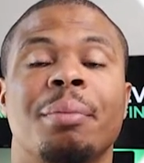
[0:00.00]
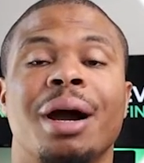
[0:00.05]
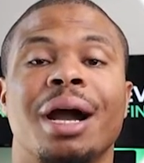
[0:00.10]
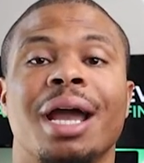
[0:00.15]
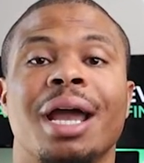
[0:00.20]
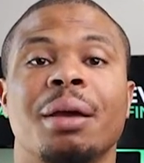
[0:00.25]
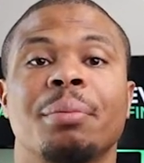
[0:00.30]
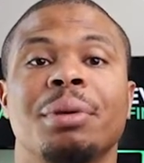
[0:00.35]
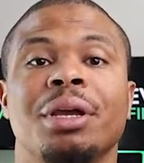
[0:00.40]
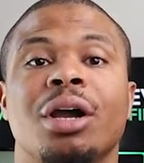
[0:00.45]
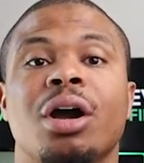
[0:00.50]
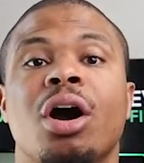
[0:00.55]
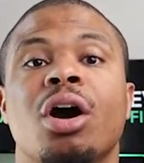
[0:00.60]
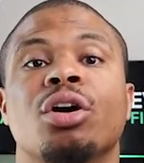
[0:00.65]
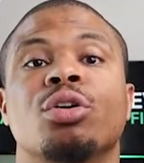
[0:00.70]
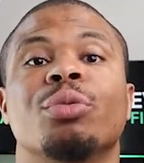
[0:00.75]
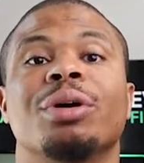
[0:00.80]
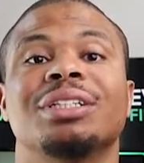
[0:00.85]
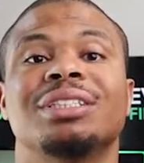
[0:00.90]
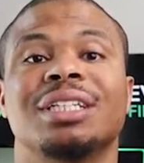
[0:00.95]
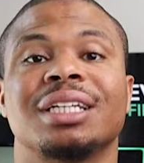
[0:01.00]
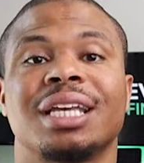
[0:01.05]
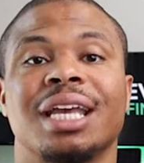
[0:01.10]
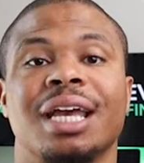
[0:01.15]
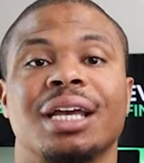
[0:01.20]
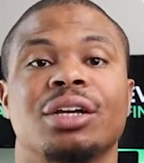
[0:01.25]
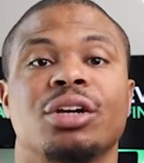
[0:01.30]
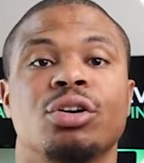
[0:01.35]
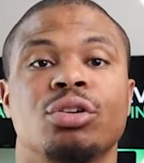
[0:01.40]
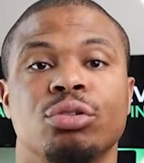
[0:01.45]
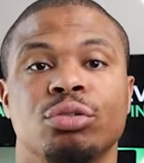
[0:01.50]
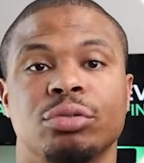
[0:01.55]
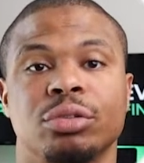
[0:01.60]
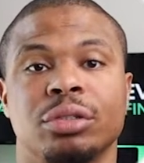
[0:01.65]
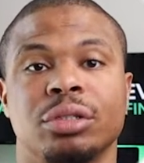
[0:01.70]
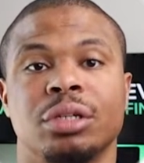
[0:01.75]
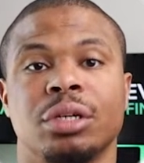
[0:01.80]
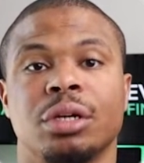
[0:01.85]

Miami all the way to Cancun.